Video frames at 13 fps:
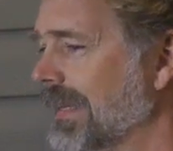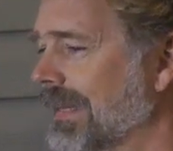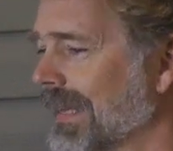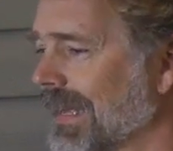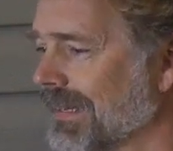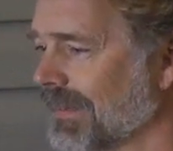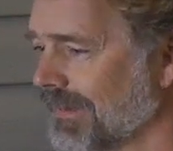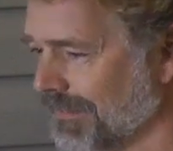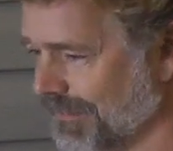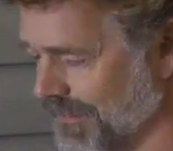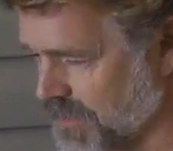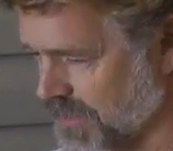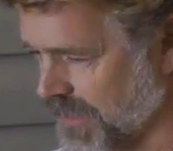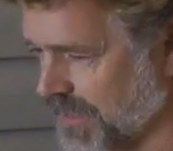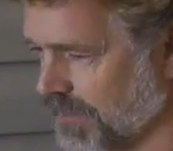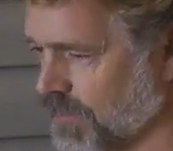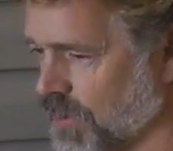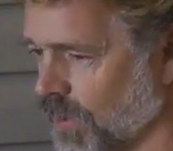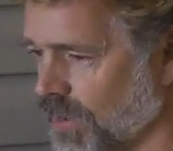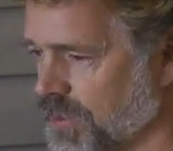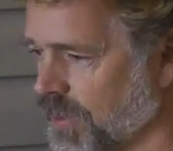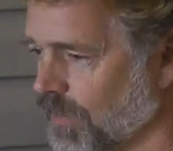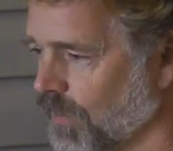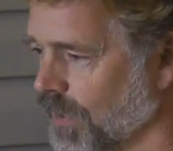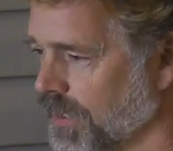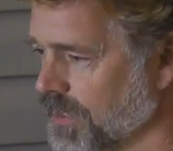that the state of Georgia
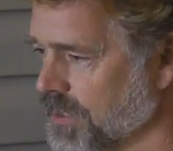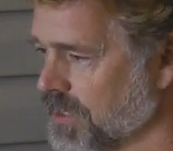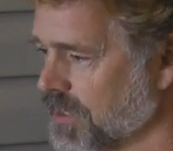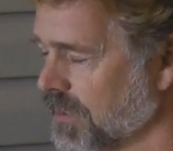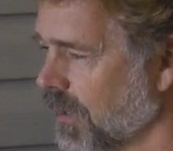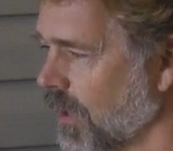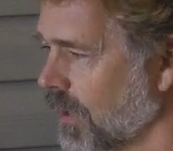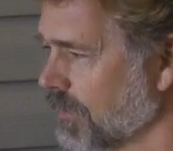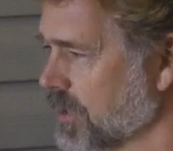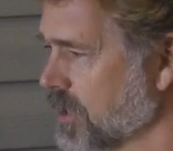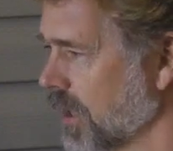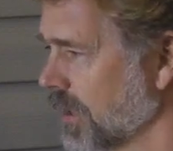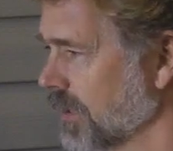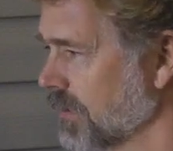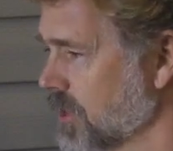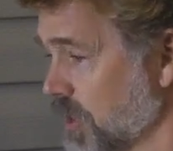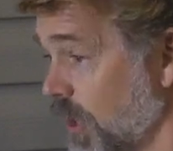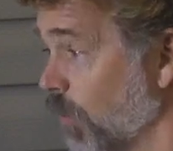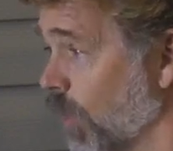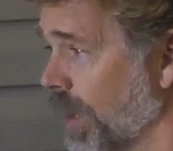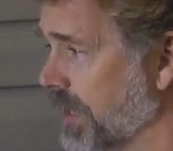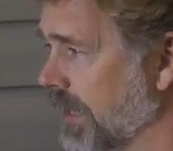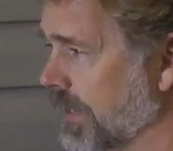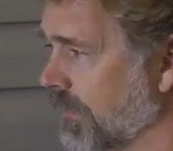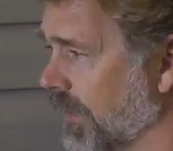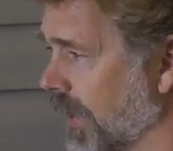was all of a sudden someone
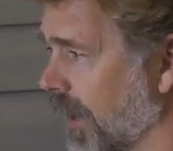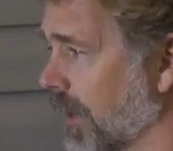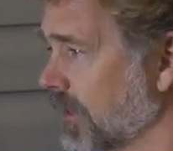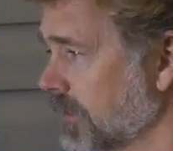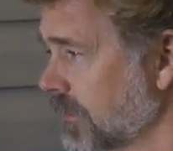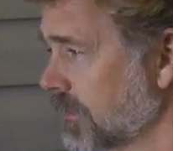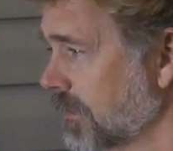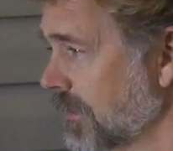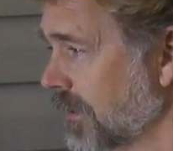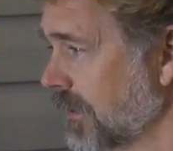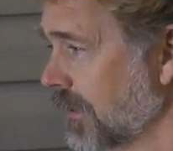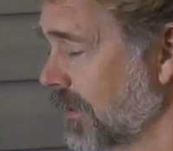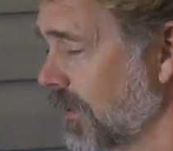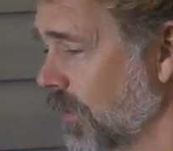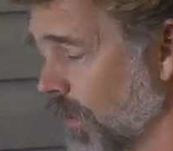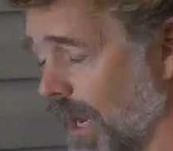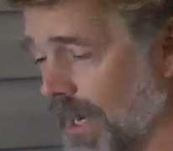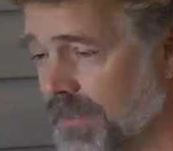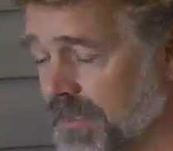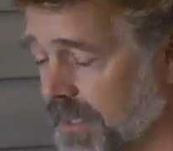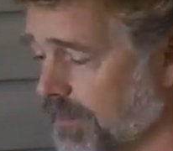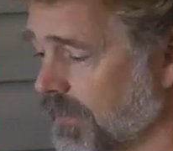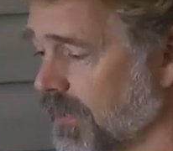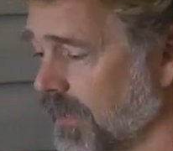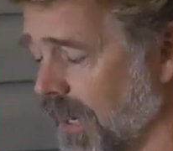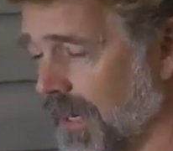in there who I
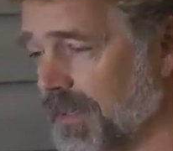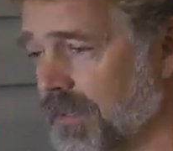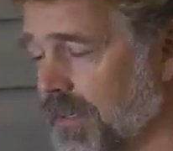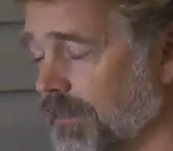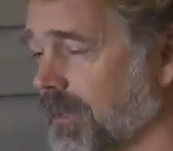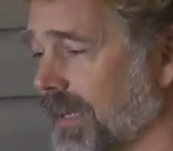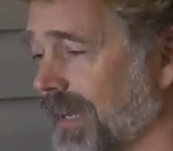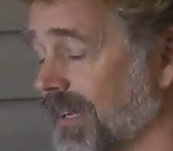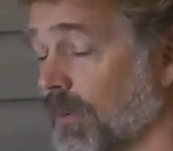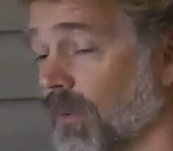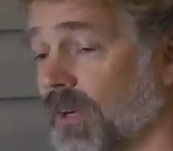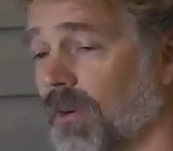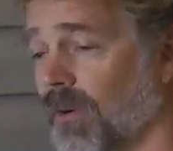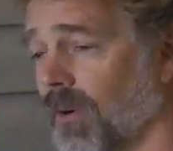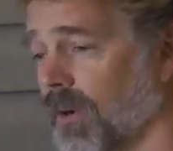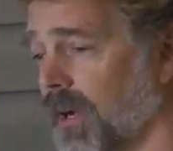deemed ignorant or